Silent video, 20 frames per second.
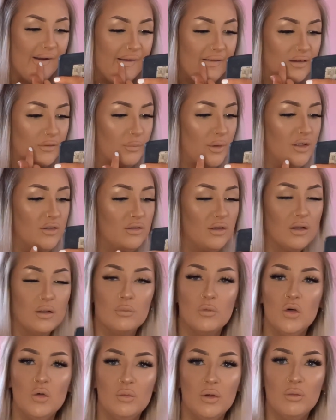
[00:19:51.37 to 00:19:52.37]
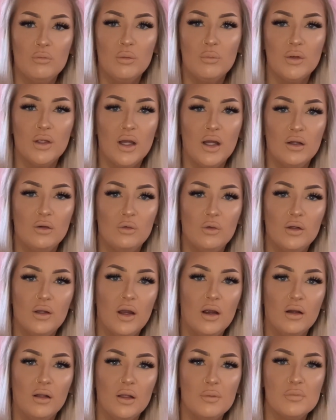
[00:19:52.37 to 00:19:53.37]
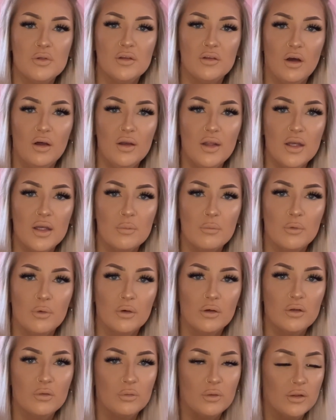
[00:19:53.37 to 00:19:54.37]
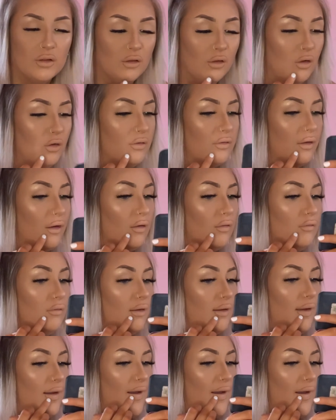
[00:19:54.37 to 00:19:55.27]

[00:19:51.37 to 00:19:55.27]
Especially at the moment when we can't go and get our lips done anymore because we're in lockdown.